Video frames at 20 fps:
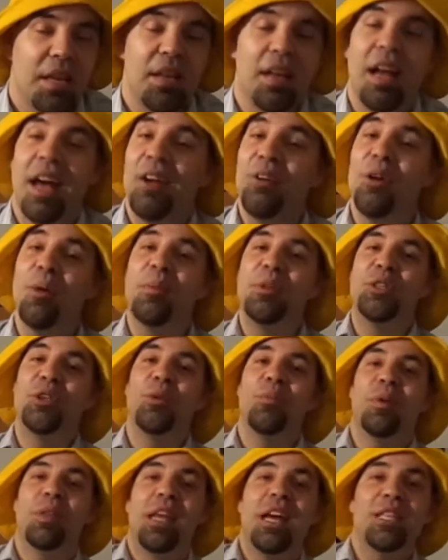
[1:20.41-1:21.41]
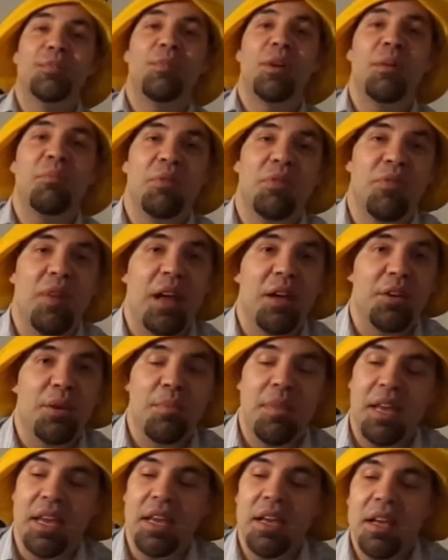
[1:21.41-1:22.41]
I don't know about you, but that's pretty profound to
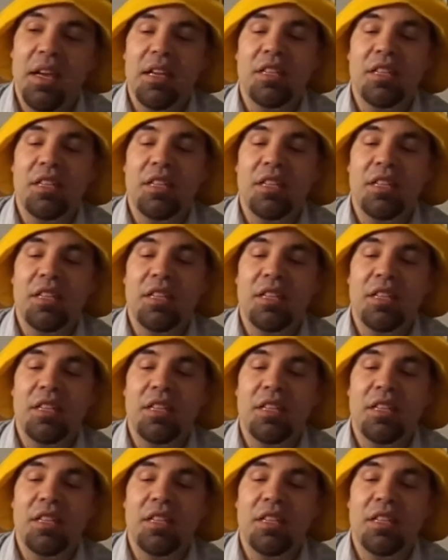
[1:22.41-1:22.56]
me.